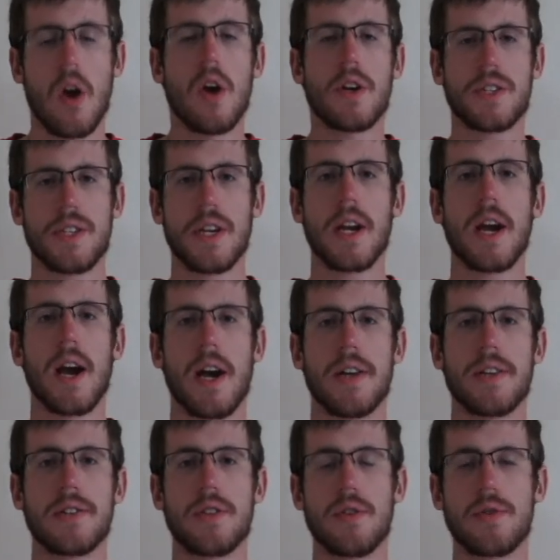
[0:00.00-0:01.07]
So yeah
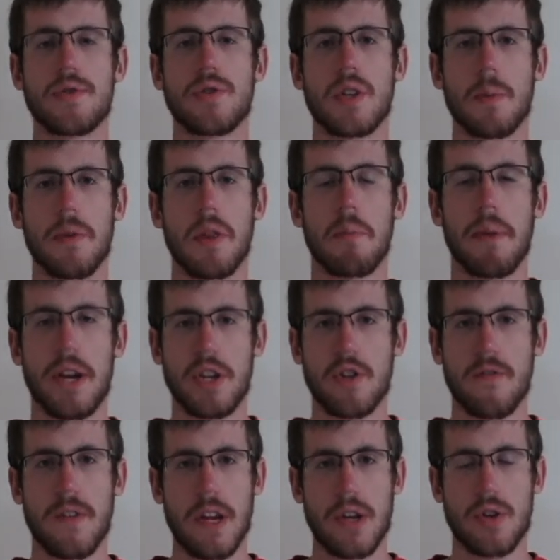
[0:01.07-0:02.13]
guys, those are some of the major
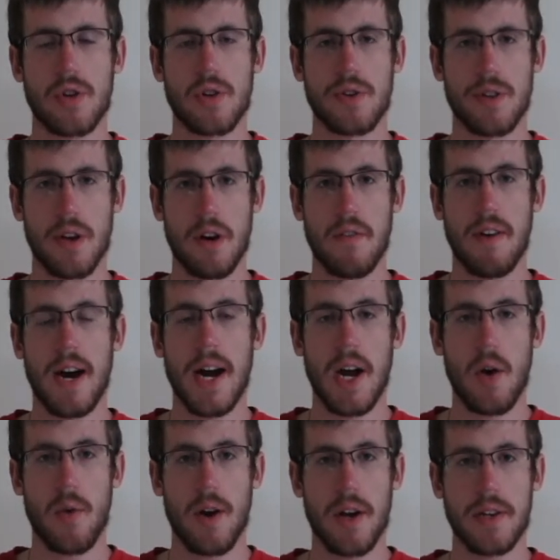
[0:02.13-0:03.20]
features of
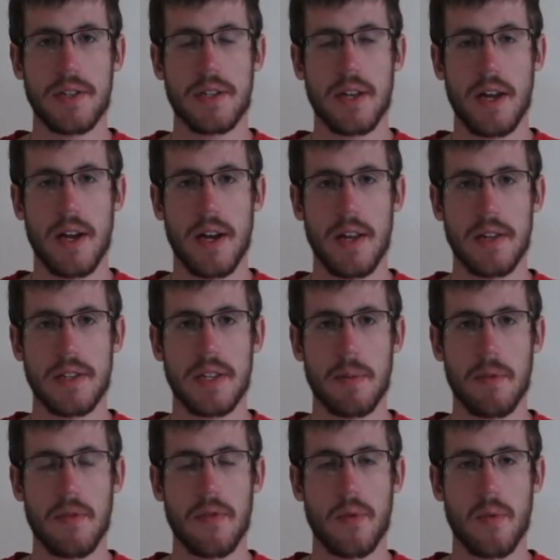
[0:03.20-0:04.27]
iOS and
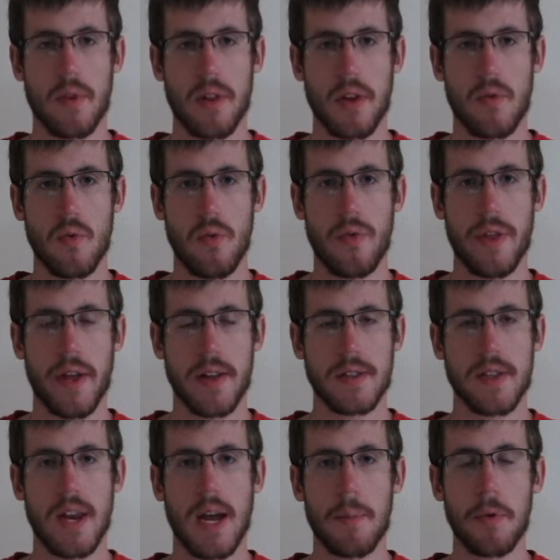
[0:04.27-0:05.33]
some of the really cool things
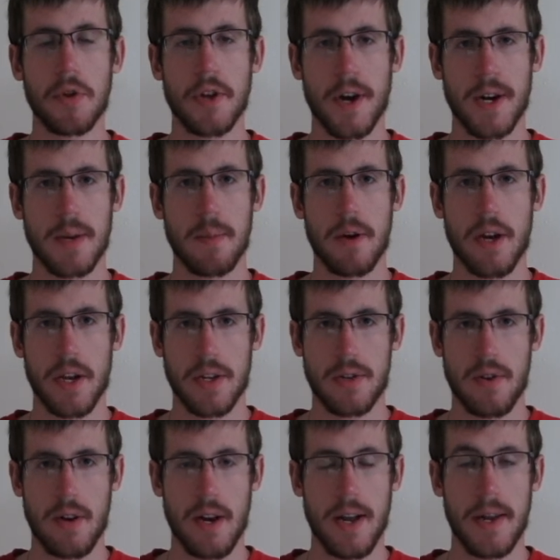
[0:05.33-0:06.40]
that Apple talked about
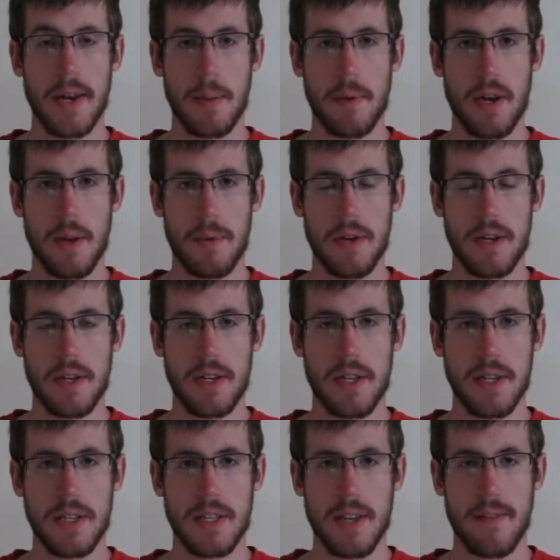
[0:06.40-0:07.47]
yesterday at
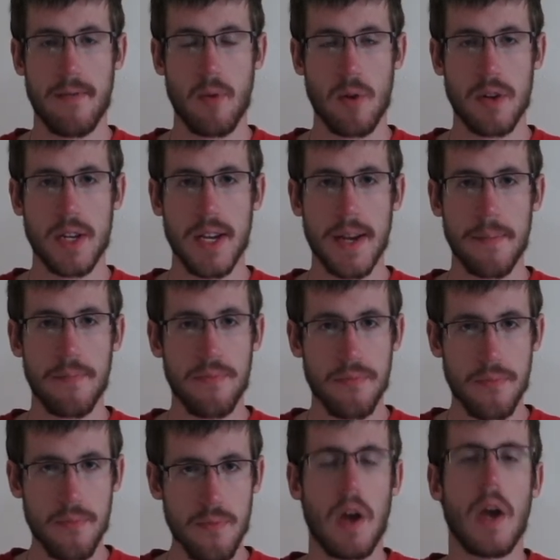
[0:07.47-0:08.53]
WWDC 14.
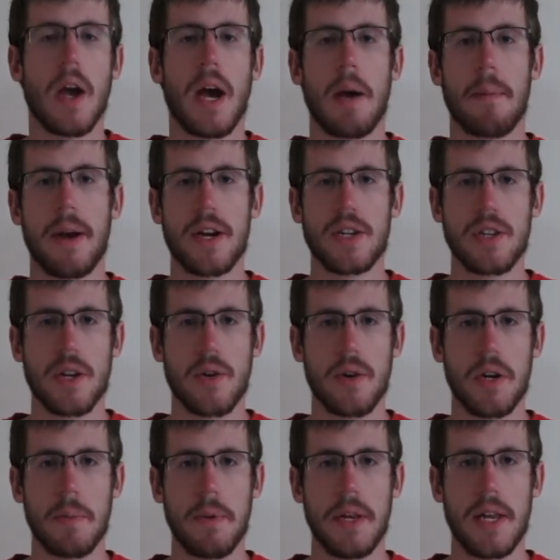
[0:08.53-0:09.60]
I'm actually going
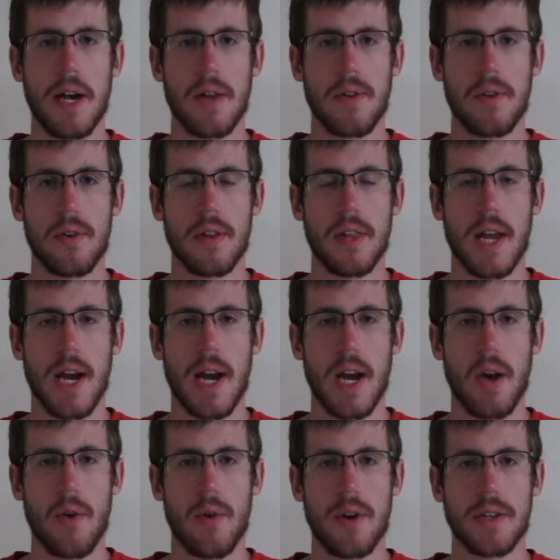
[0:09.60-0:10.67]
to be downloading the
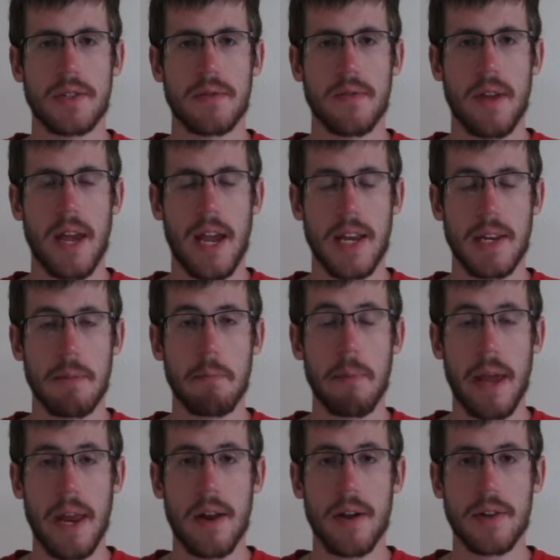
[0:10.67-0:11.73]
iOS 8
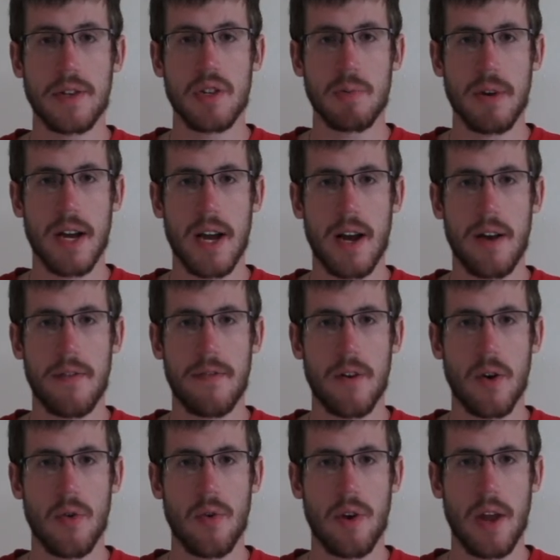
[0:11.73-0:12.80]
beta to my
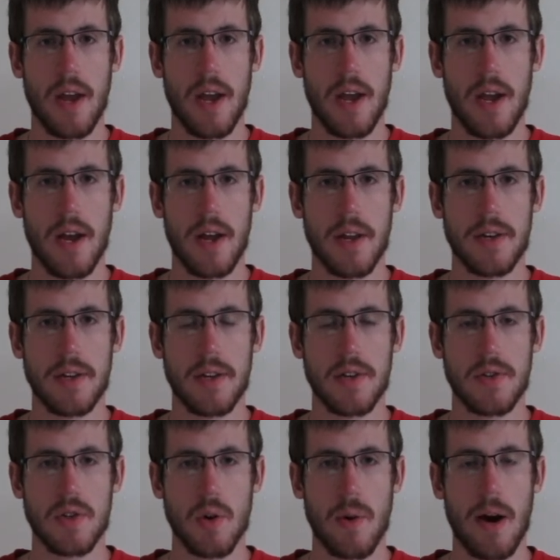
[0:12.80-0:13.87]
iPhone, and
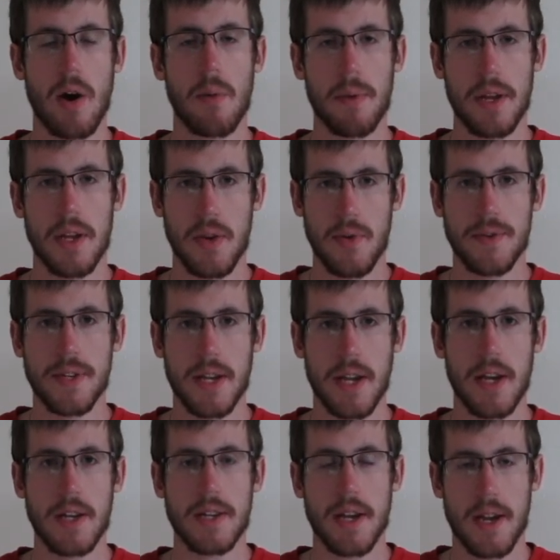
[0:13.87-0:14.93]
so I'll be using
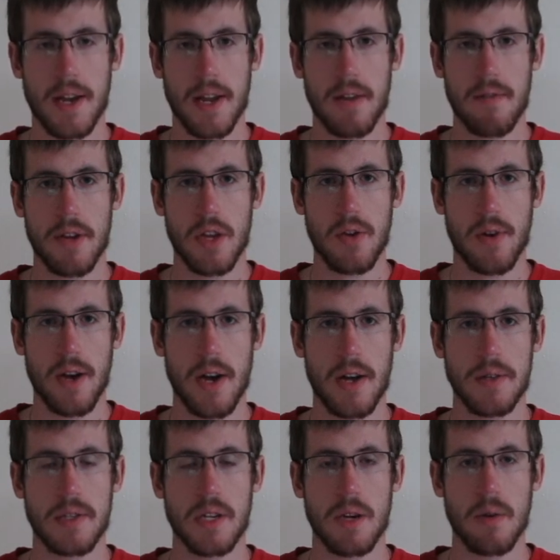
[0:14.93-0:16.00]
it and giving you
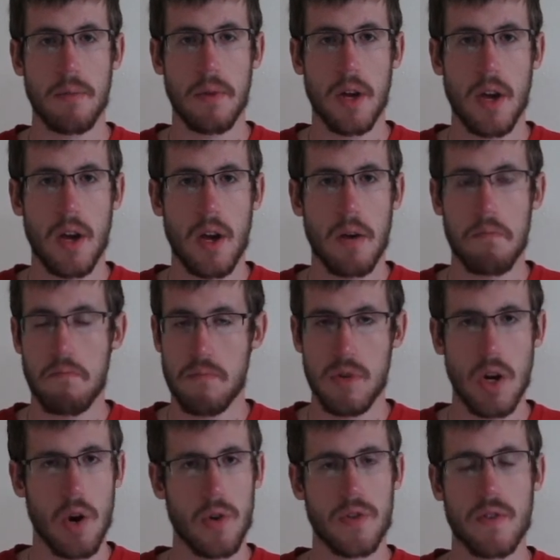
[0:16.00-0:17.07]
guys some
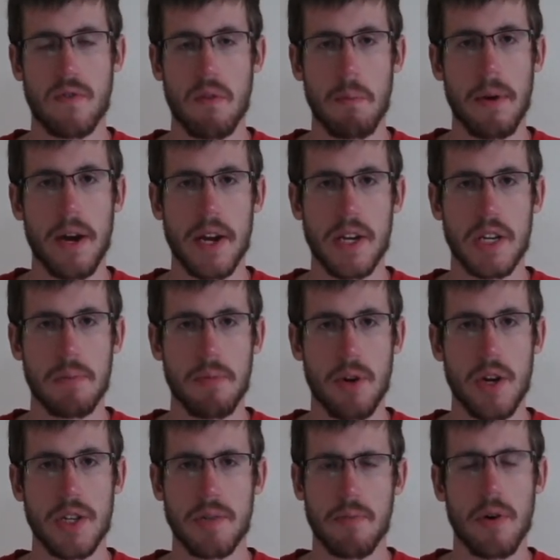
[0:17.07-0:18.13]
notes from my
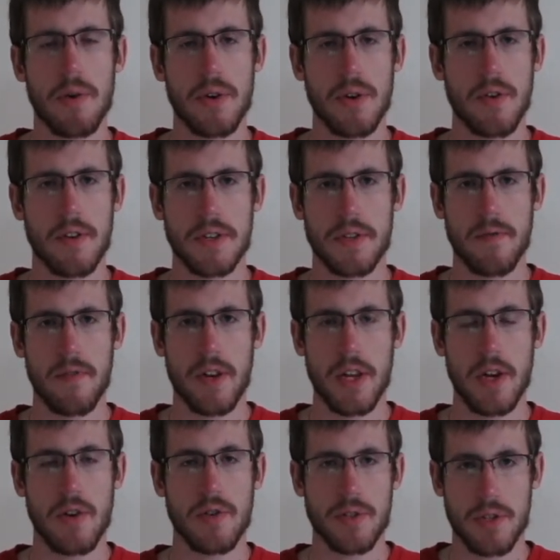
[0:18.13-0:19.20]
experience. I'm probably doing some
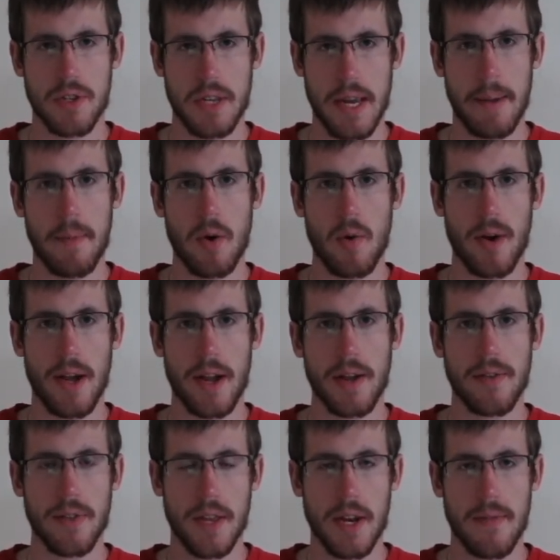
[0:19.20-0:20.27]
videos
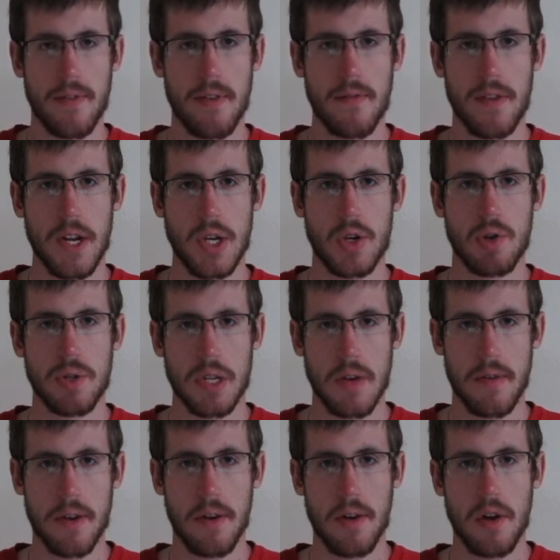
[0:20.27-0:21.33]
demoing the different features of
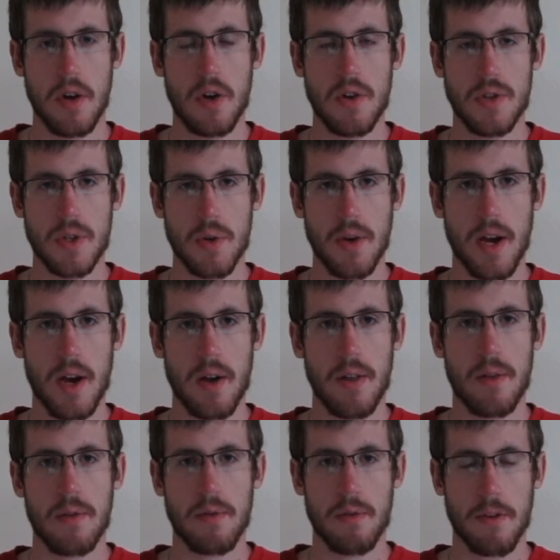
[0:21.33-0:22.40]
it. So
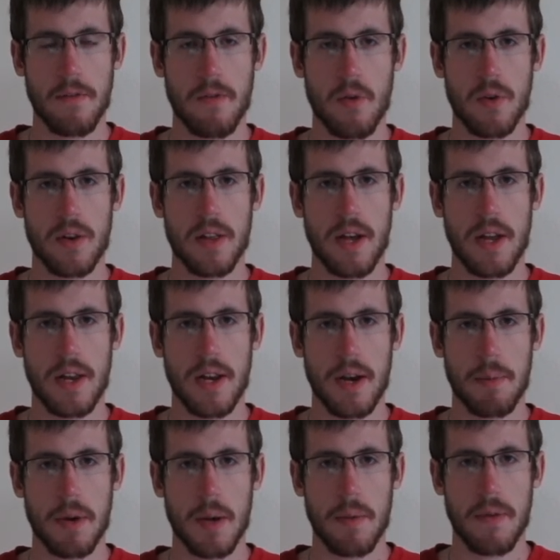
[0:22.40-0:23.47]
yeah, look forward to that in
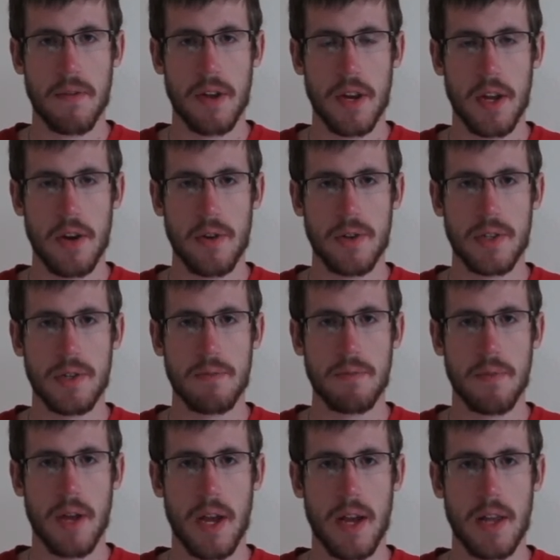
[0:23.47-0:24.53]
upcoming
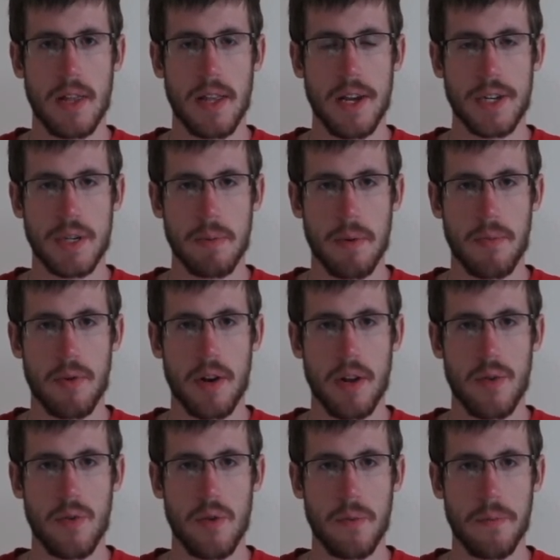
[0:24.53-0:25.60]
videos, and that should be pretty
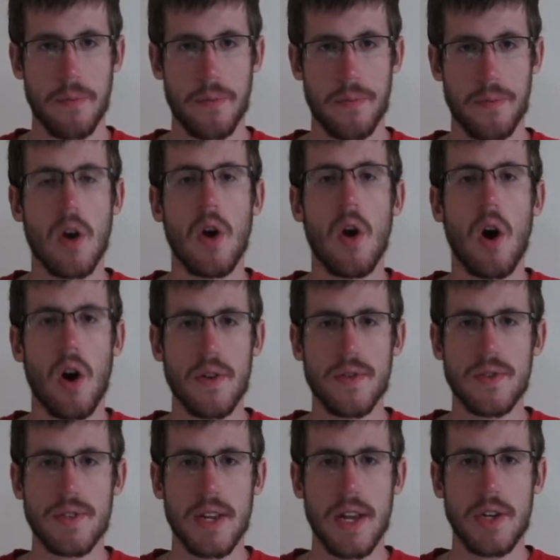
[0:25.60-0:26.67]
cool.
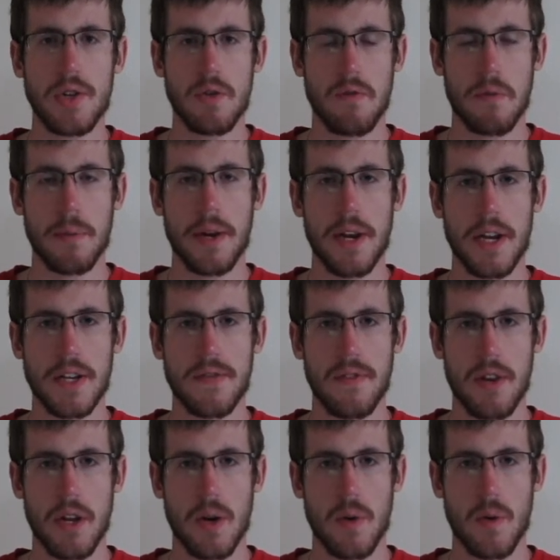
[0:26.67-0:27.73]
Also stay tuned for my next
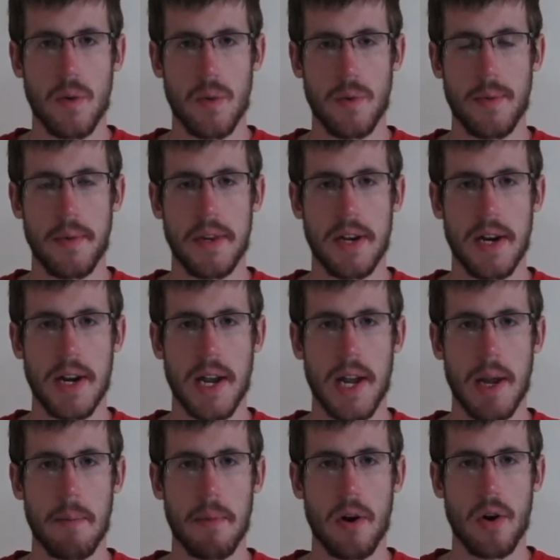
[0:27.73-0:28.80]
video where we'll be
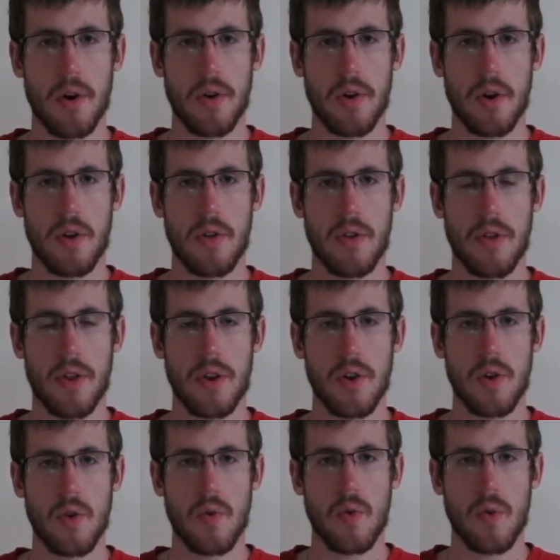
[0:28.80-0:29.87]
talking about the
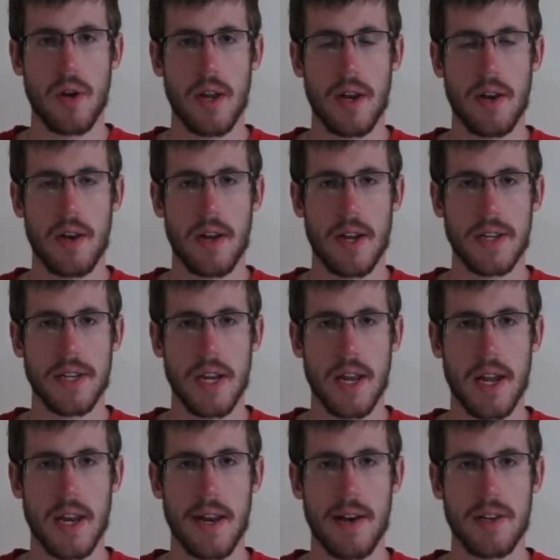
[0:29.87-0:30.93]
new
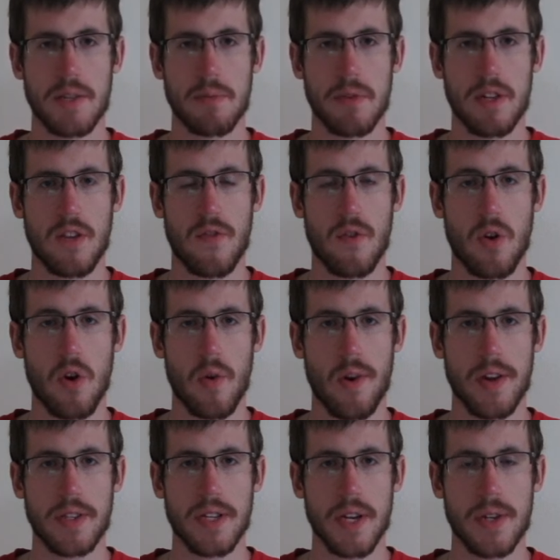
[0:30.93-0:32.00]
exciting announcements for
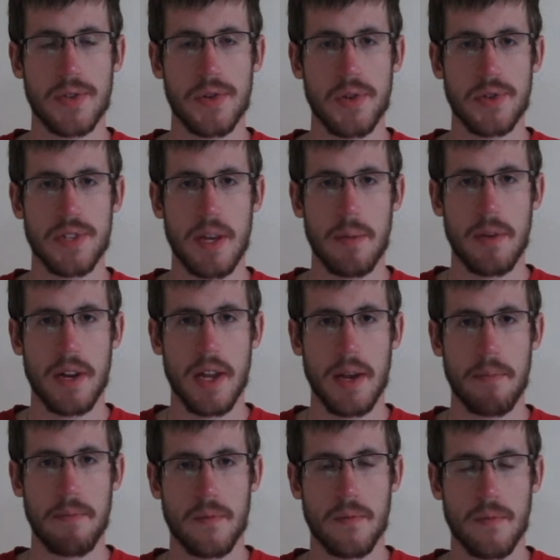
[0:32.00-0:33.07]
OS X Yosemite.